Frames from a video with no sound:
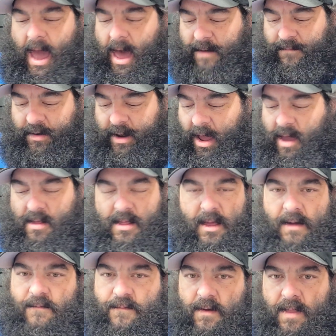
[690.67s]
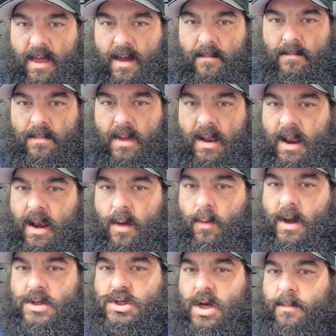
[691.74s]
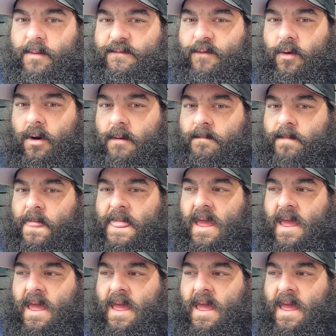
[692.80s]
advertising for them in any way, shape, or form.